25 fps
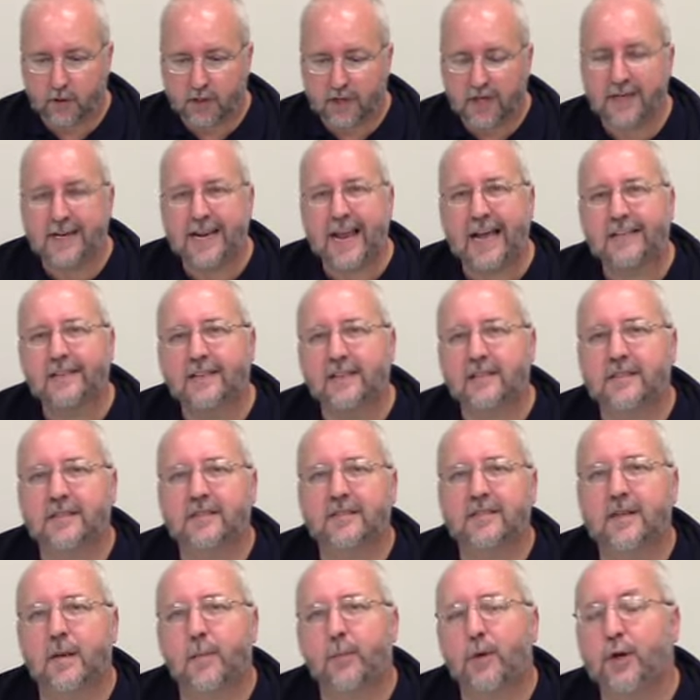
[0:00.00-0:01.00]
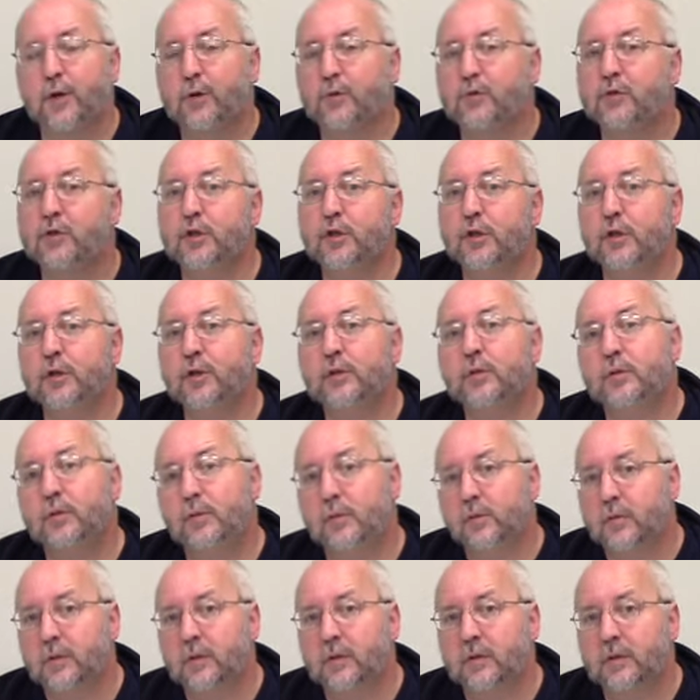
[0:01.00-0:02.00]
connecting to someone who's
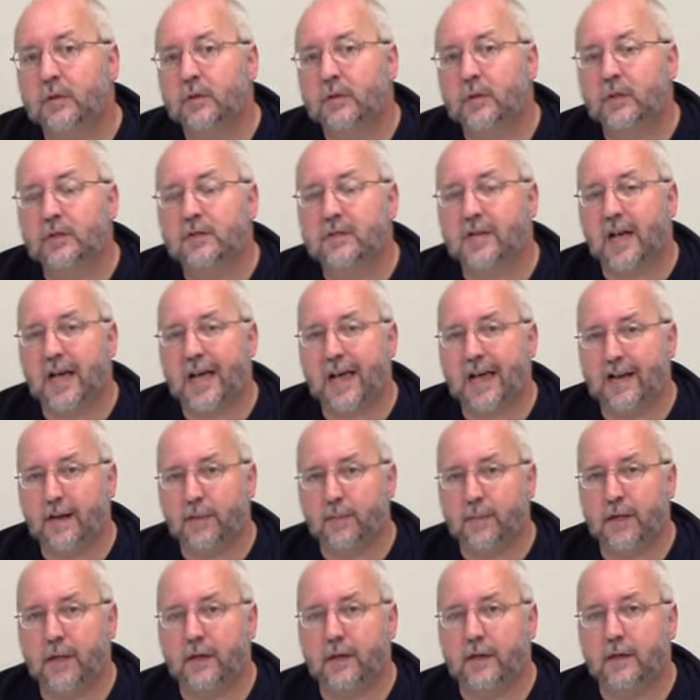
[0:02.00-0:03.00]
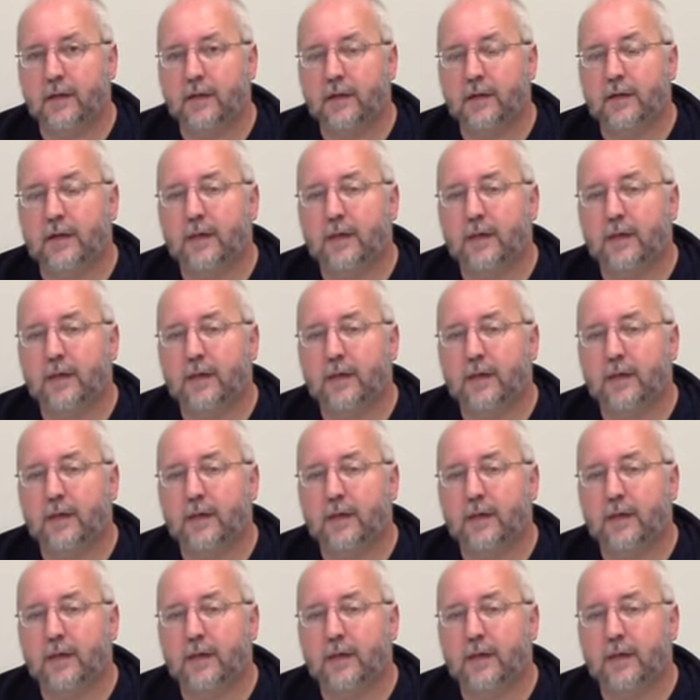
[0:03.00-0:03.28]
new to Heidemann